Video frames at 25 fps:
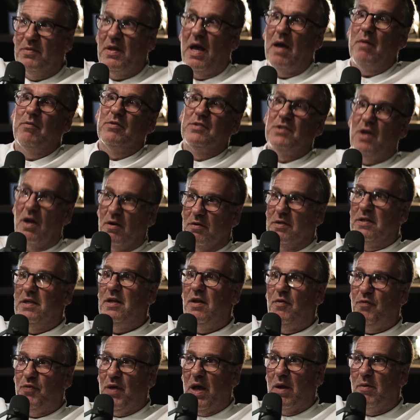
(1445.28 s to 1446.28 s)
that was
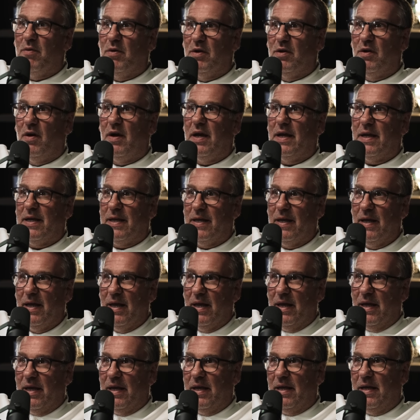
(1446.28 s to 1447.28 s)
only if they were like
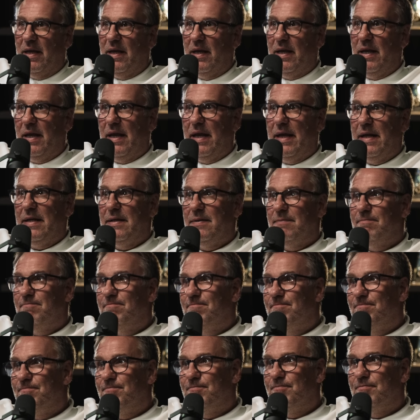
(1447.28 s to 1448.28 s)
in
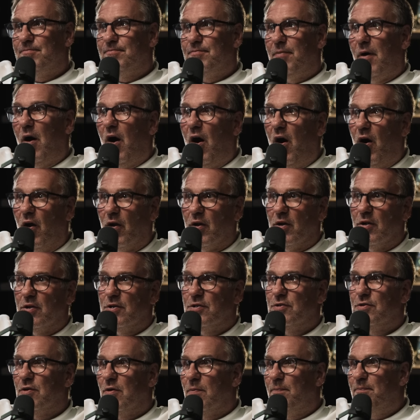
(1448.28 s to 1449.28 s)

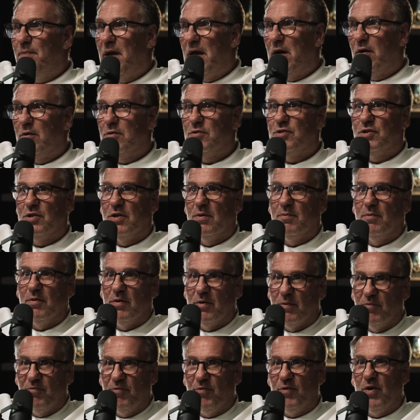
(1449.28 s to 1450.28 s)
Holland or Belgium
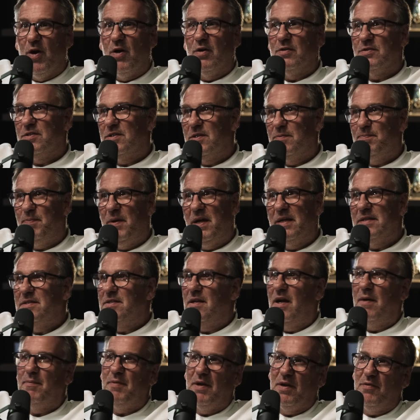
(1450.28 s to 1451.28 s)
or France, a place like that.